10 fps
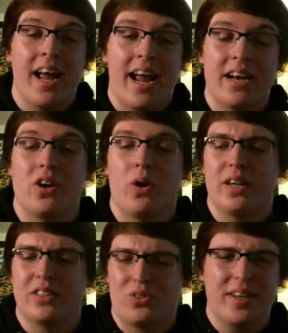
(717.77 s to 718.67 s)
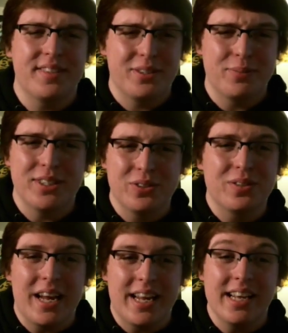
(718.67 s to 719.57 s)
And, you know, it's crazy to me,
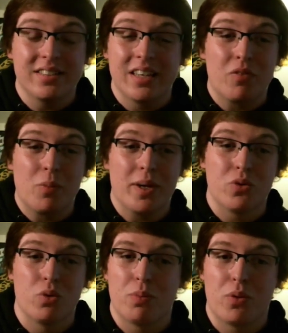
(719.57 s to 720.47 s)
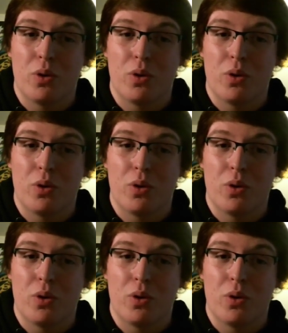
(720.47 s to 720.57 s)
too, that he's never been to a Pro